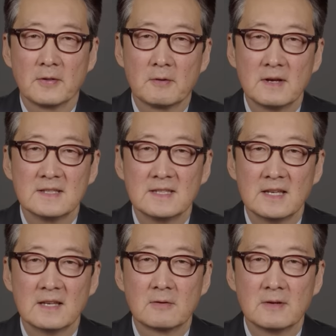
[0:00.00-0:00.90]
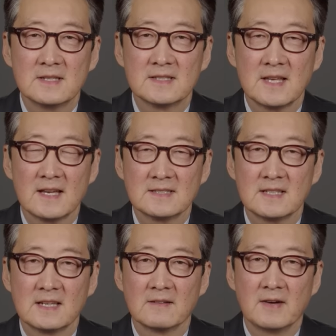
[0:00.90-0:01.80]
Korea's increased
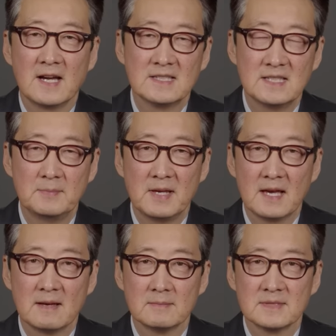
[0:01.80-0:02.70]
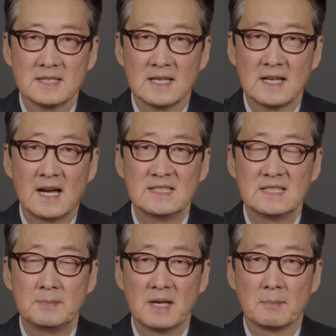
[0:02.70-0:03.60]
testing of ICBMs and
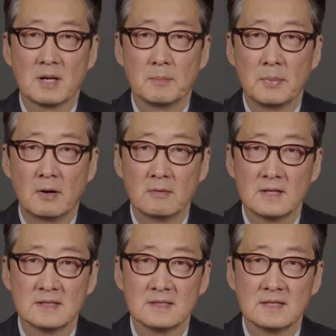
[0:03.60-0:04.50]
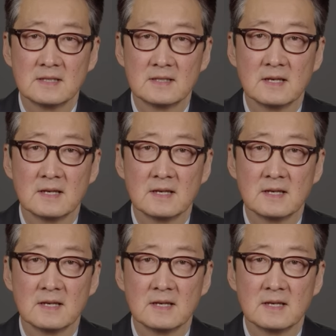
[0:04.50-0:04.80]
ICBM components in